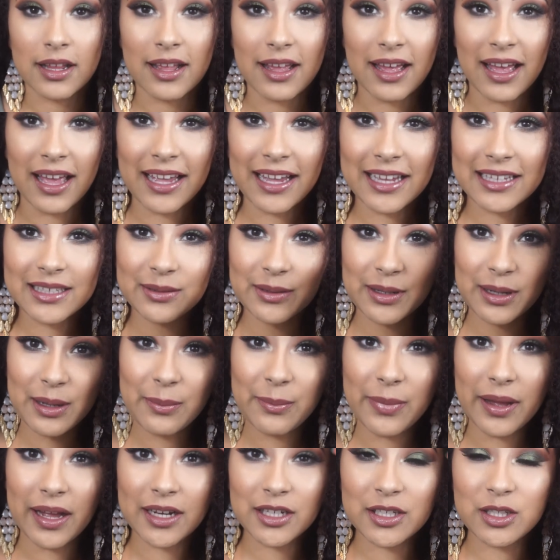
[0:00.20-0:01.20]
Hi guys, welcome
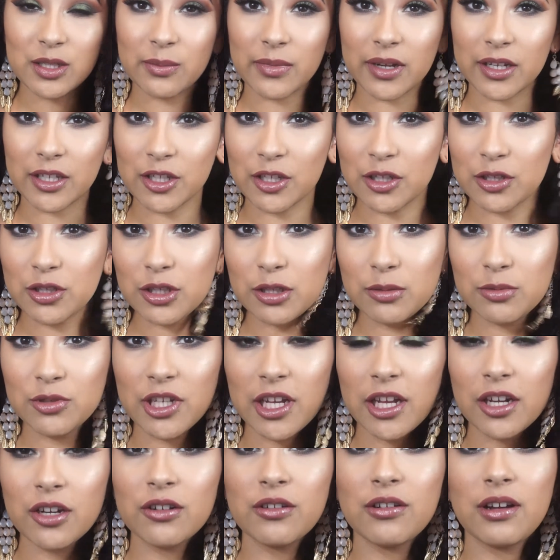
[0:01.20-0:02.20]
back to my YouTube
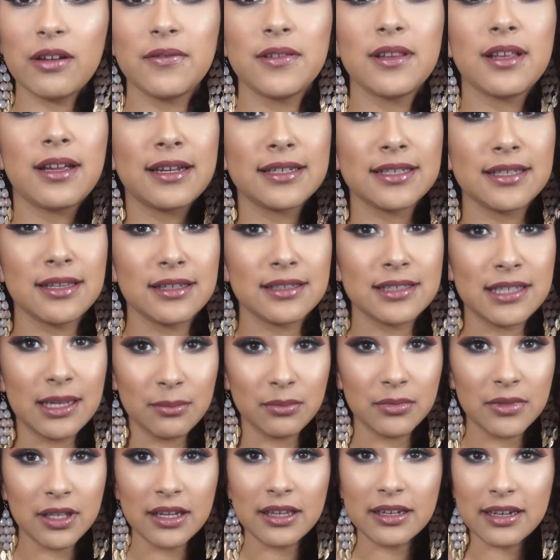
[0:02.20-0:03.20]
channel. I feel like I say the same
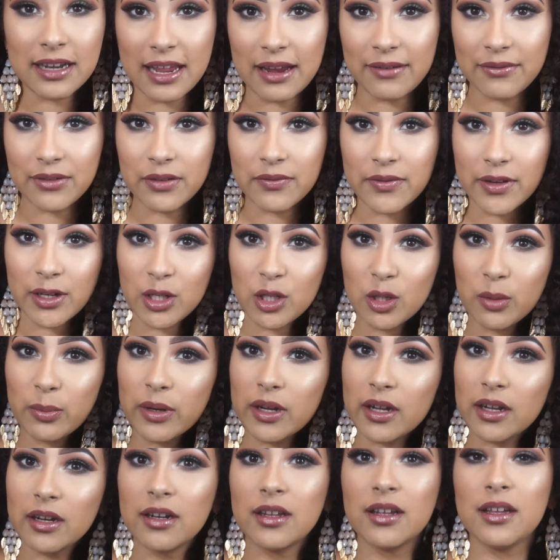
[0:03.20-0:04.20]
thing in every video,
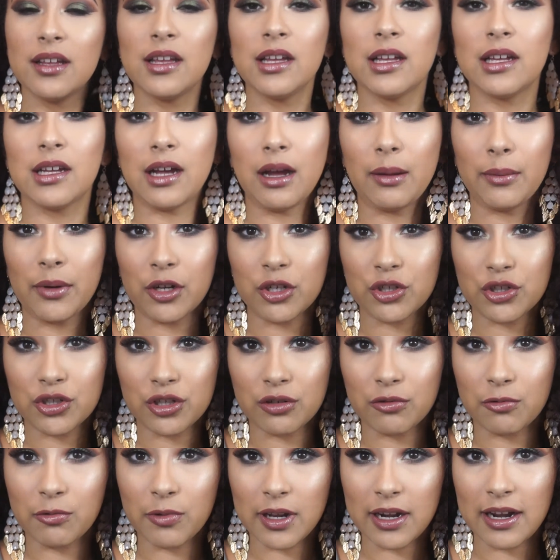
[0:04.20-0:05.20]
but I'm not
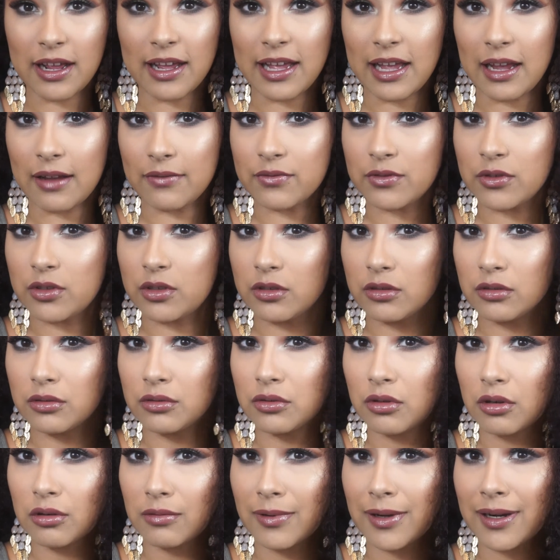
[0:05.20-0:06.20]
sure what I have to
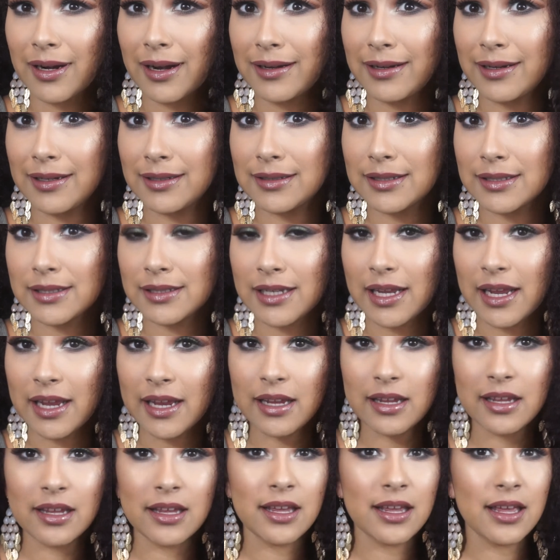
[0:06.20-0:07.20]
or what I need to
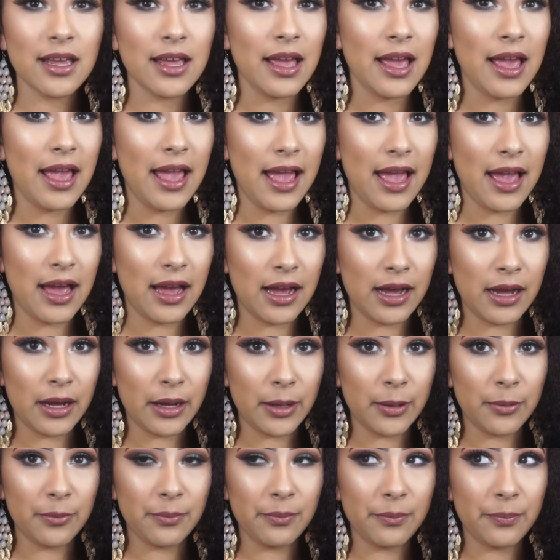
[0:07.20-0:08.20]
say.
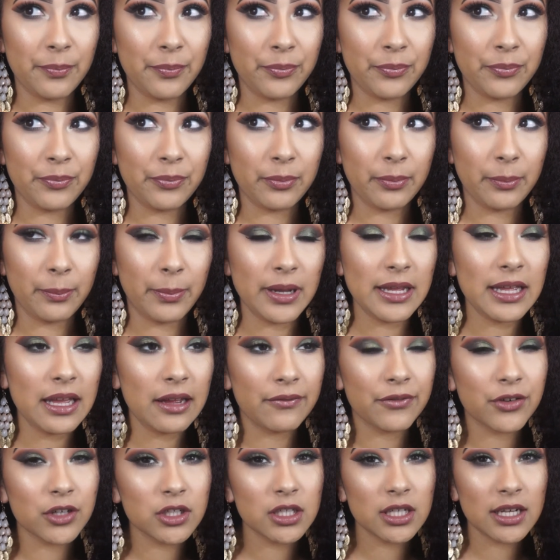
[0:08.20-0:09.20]
But yeah,
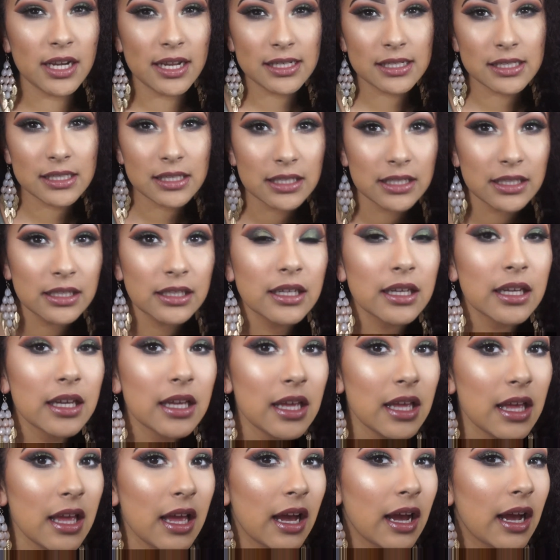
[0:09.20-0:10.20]
for today's look,
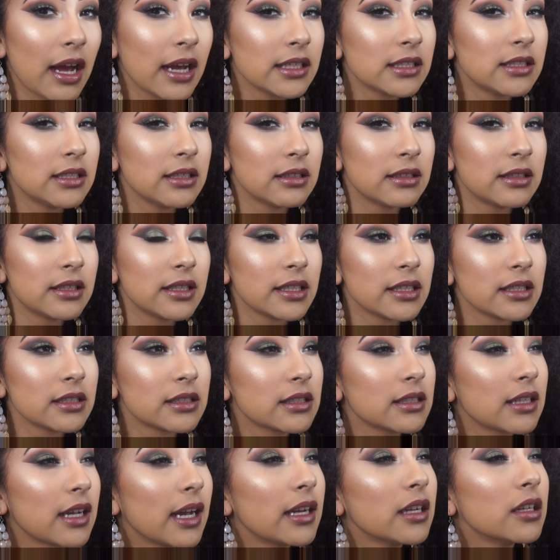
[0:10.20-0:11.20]
I did this
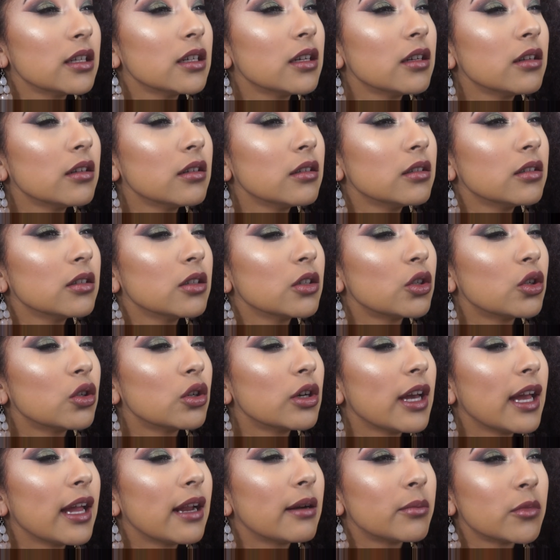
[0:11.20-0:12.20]
kind of
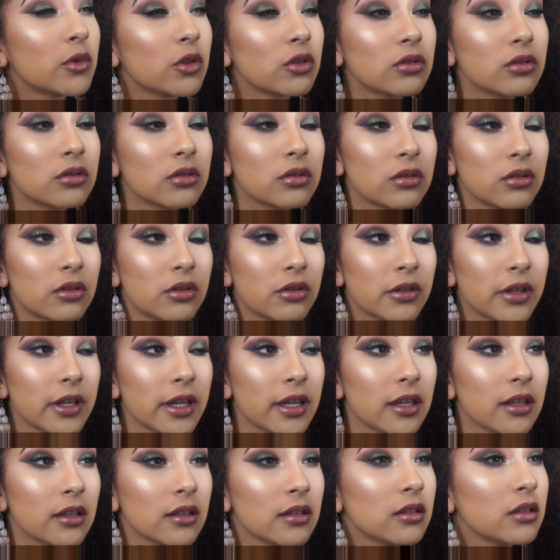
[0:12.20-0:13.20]
emerald
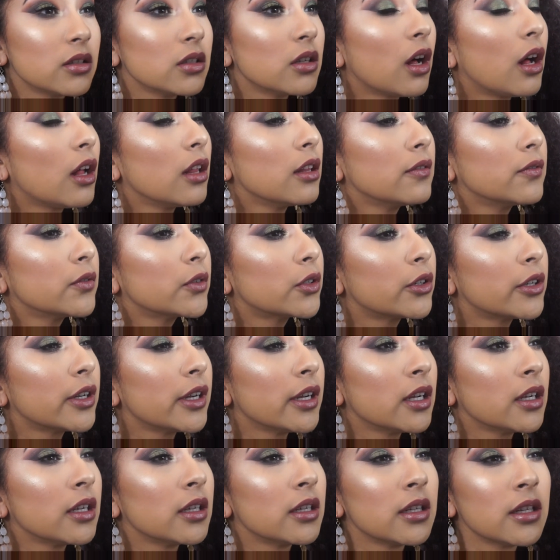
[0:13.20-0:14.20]
green, olive
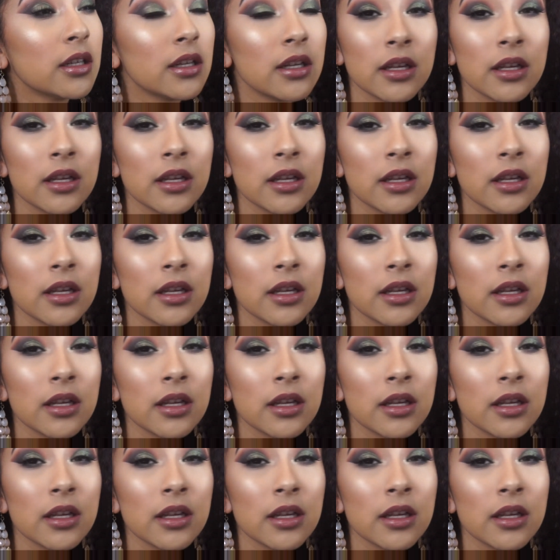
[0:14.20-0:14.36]
green,